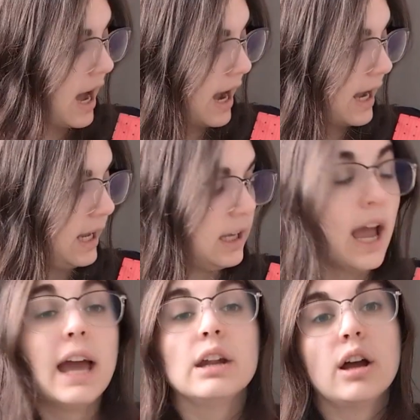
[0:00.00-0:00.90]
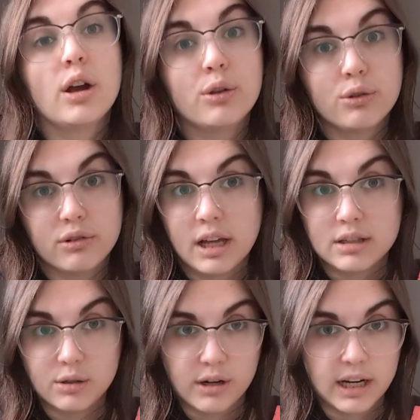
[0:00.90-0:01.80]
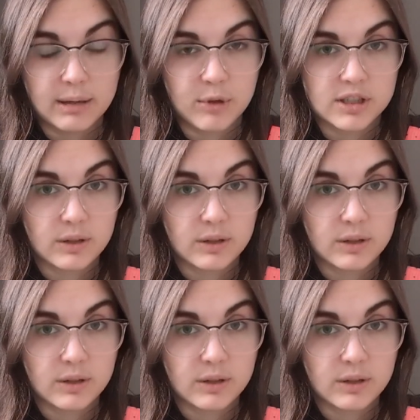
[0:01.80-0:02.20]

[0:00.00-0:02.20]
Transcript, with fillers: I cannot go through that door anymore,